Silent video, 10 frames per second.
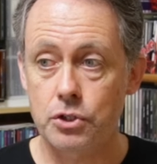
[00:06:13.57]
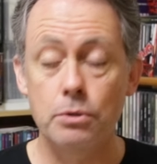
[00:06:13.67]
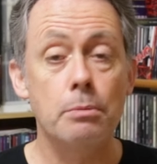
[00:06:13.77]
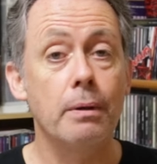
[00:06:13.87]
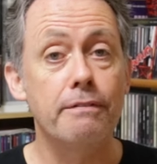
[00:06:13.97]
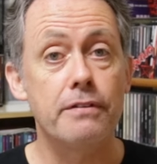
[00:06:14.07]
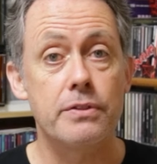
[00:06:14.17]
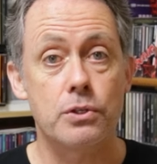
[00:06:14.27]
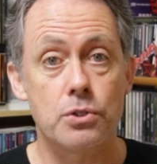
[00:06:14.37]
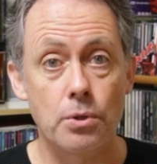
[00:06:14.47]
suitable for
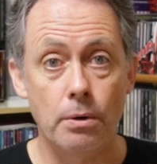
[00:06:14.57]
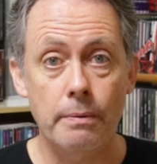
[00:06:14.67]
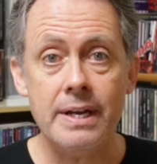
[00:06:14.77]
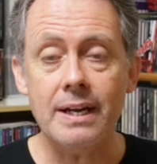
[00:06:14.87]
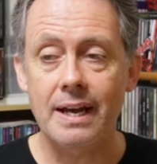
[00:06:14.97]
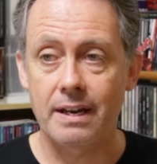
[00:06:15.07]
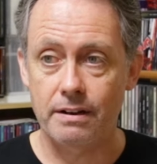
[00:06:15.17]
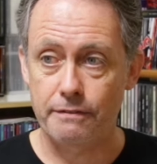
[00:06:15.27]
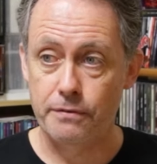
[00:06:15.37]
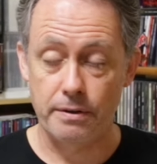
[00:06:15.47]
the story
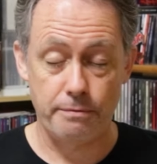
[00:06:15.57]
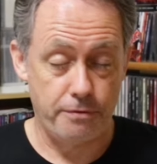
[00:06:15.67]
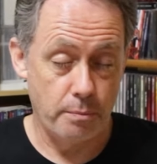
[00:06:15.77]
and for